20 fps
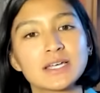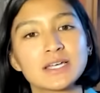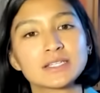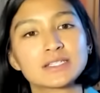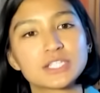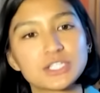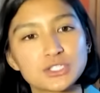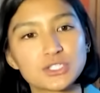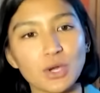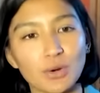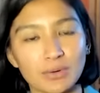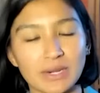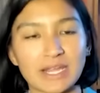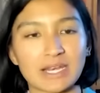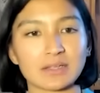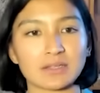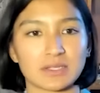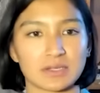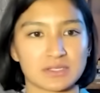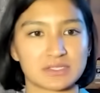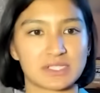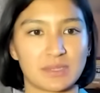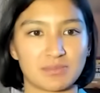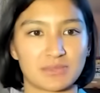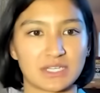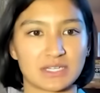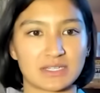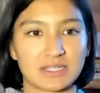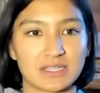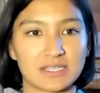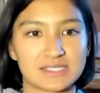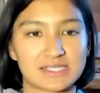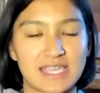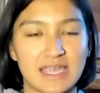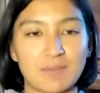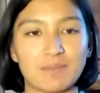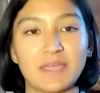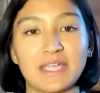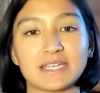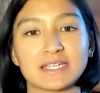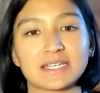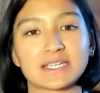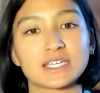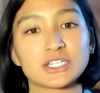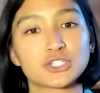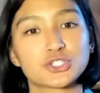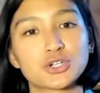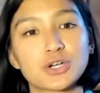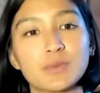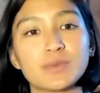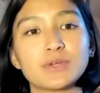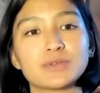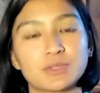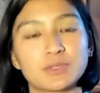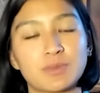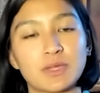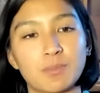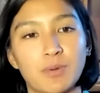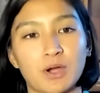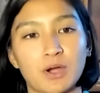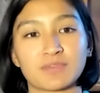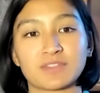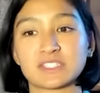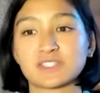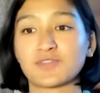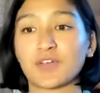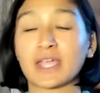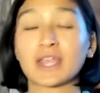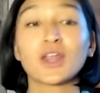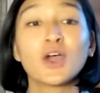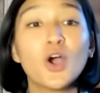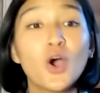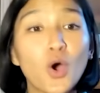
to donate a little something to this campaign, to contribute, to be a part of this fight.